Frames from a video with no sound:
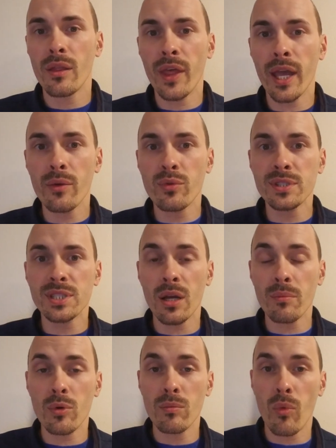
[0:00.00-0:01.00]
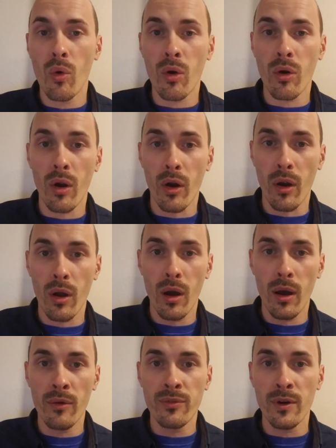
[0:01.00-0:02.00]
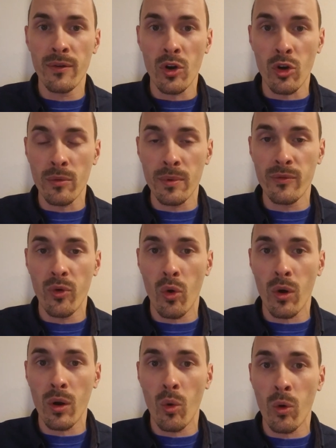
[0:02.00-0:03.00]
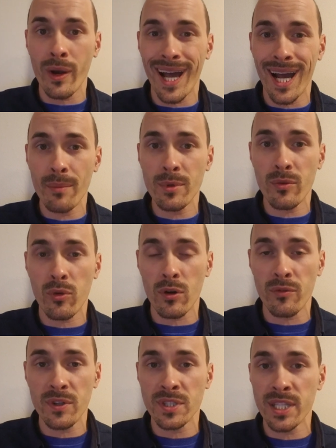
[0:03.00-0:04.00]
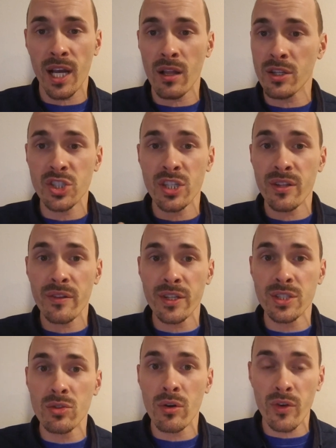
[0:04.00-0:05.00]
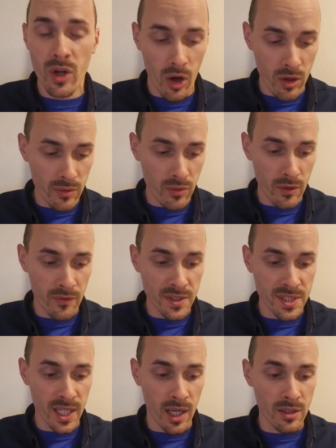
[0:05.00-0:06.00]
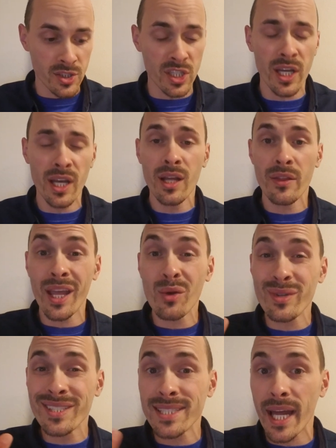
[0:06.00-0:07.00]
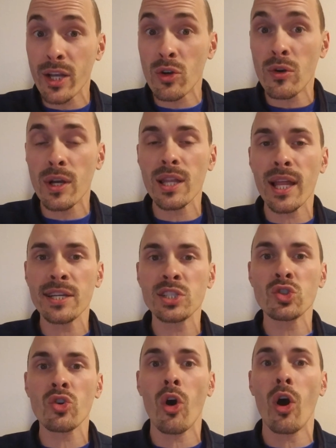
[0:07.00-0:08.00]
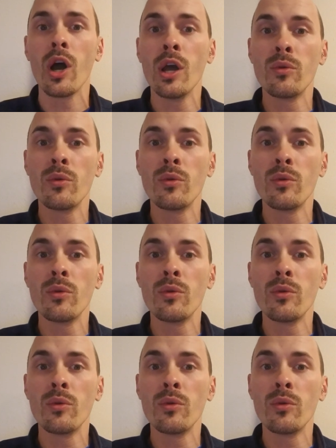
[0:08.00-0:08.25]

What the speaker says: they resemble more of an herbivore or an omnivore physiology than they do of a carnivore physiology. They recycle cholesterol,